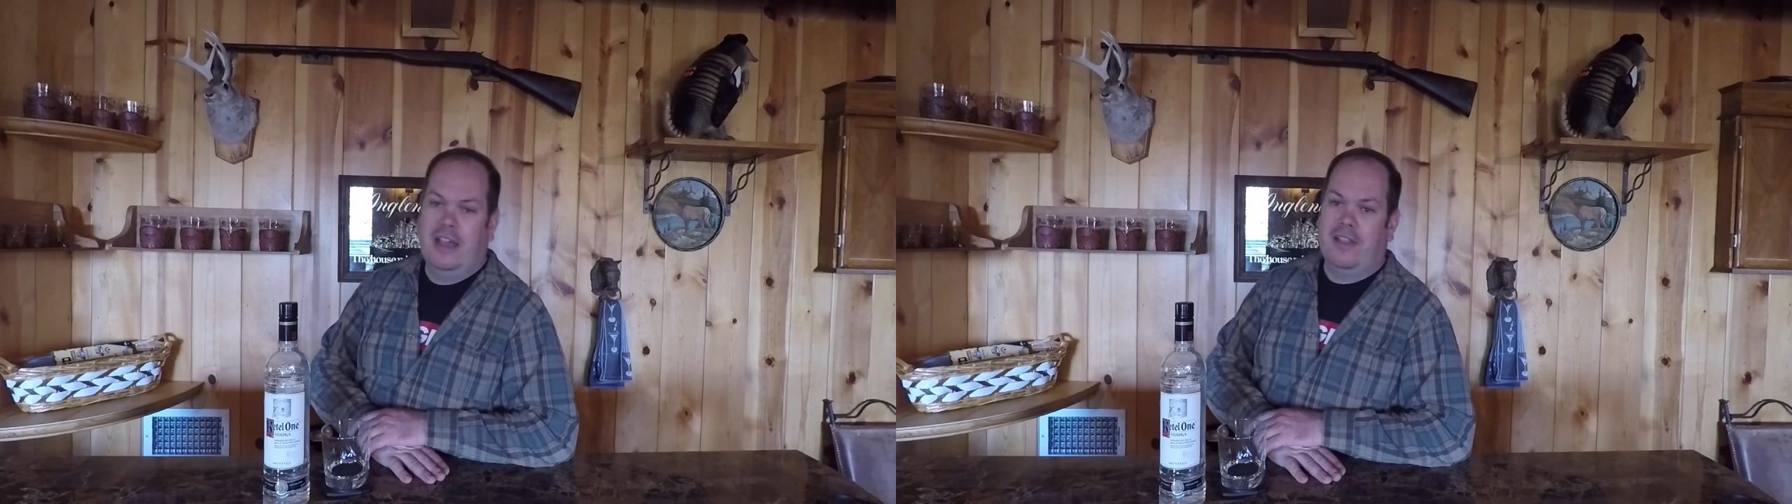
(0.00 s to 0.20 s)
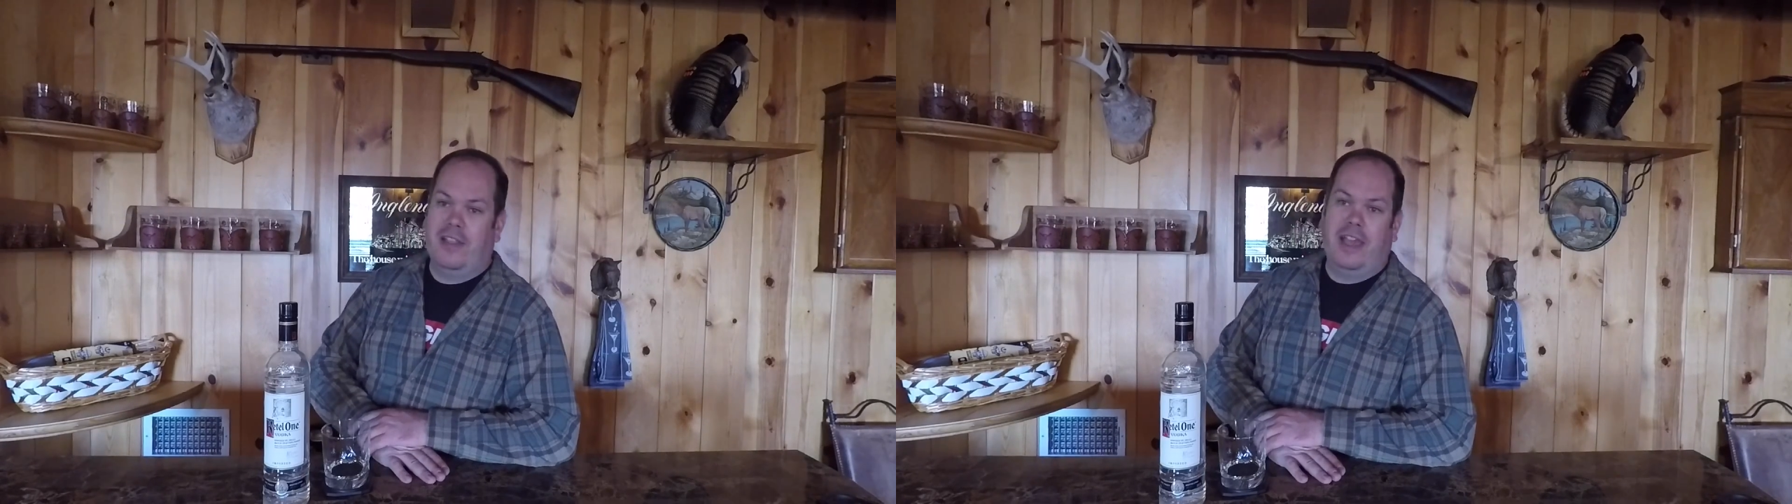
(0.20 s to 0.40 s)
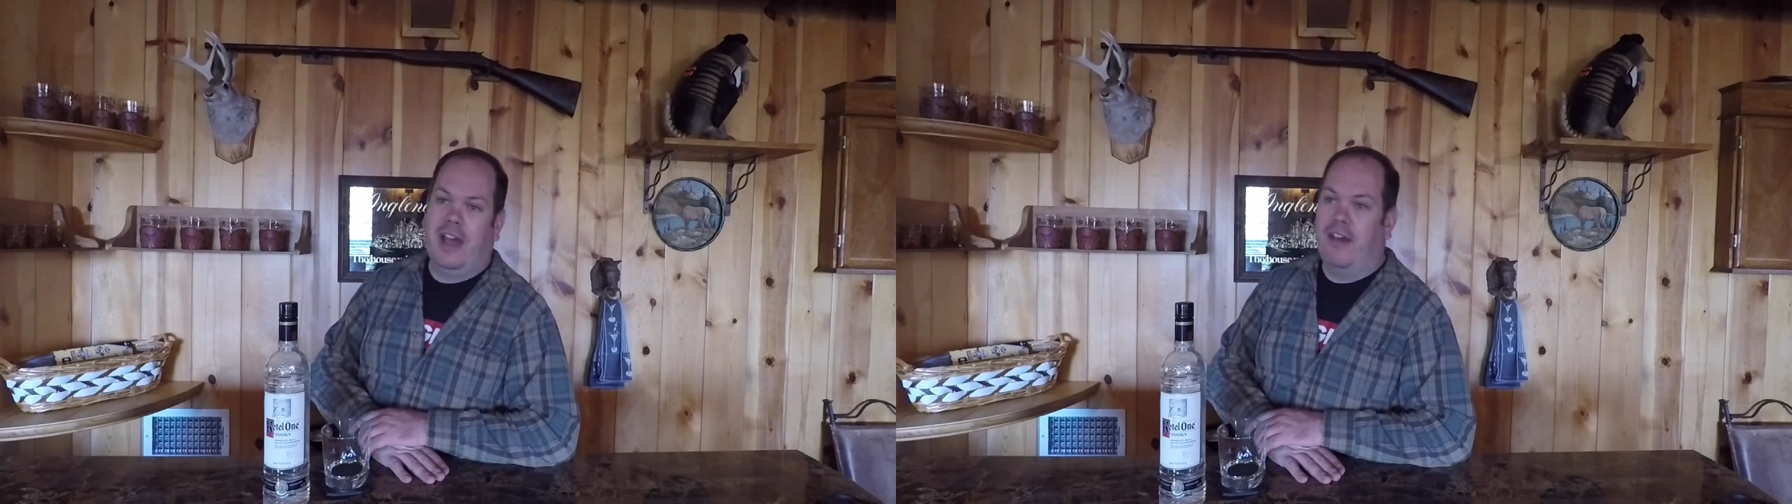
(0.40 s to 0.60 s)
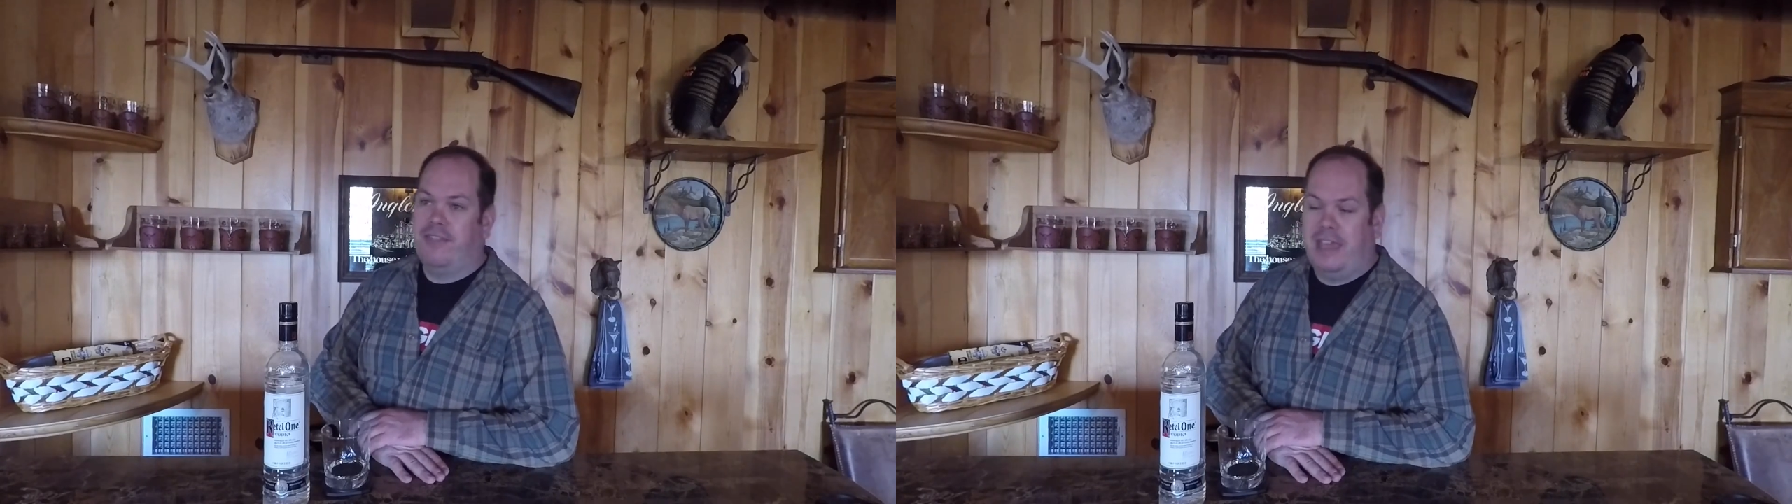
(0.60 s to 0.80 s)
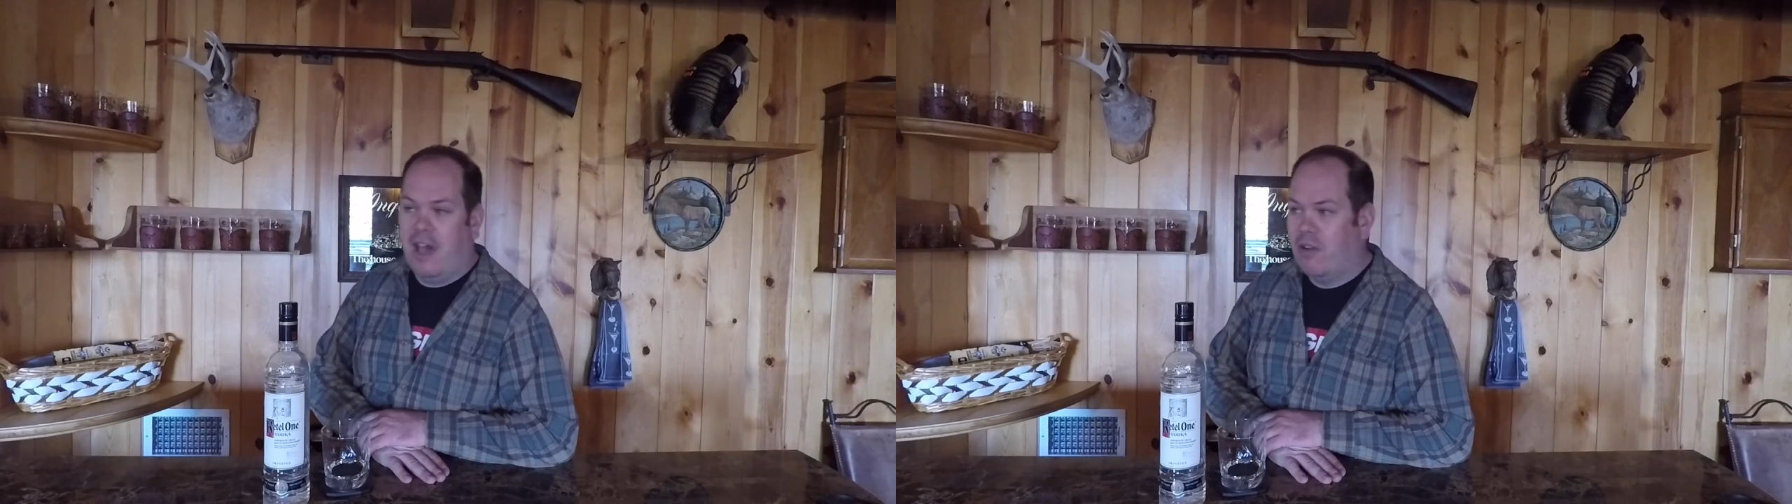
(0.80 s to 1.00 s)
Lay off
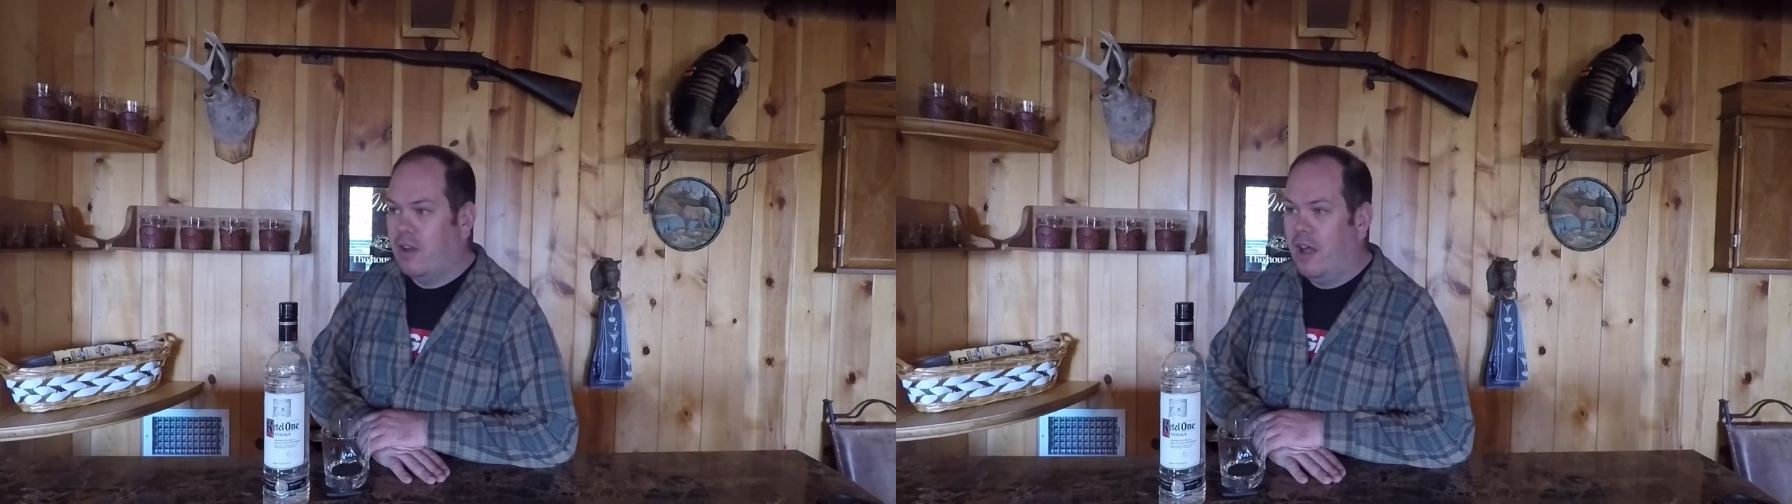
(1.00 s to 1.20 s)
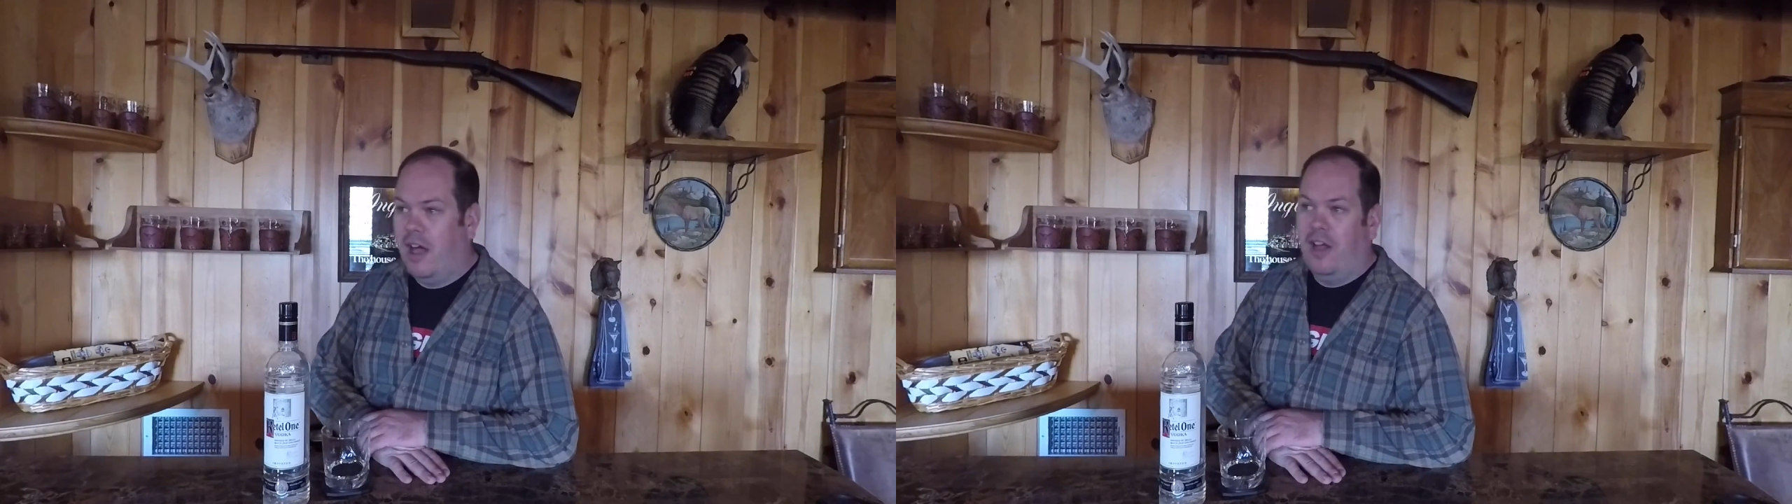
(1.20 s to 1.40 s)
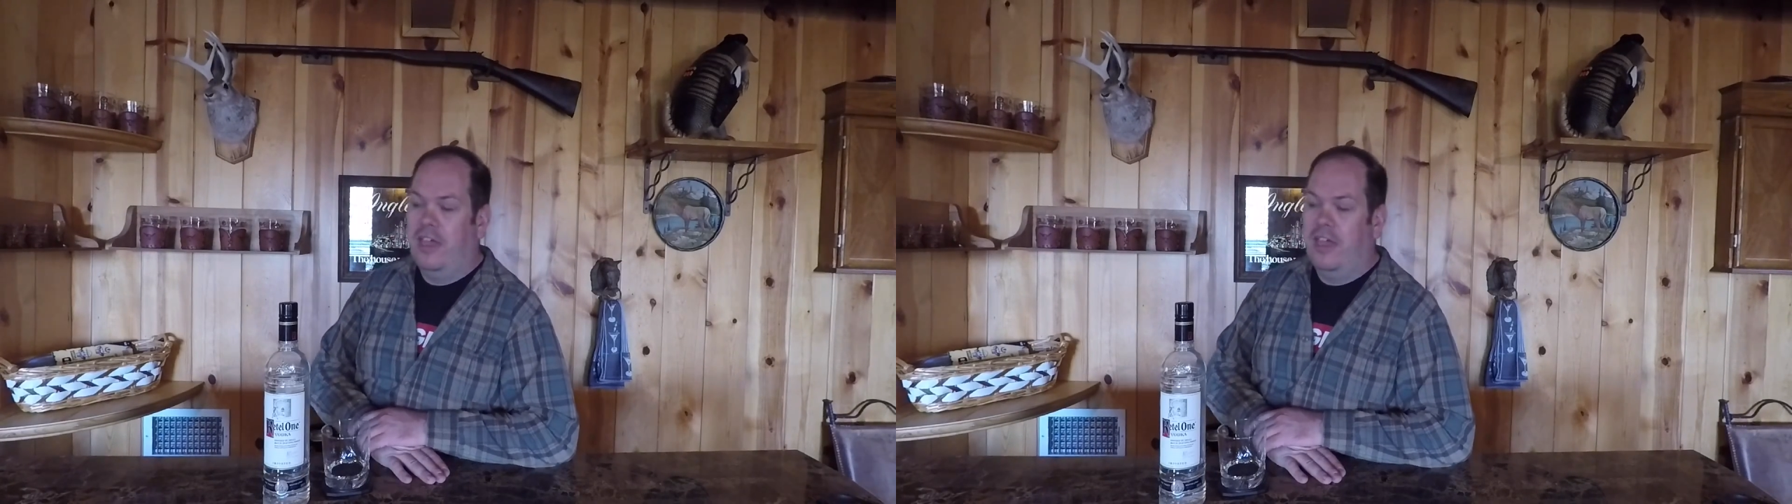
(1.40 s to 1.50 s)
the alcohol.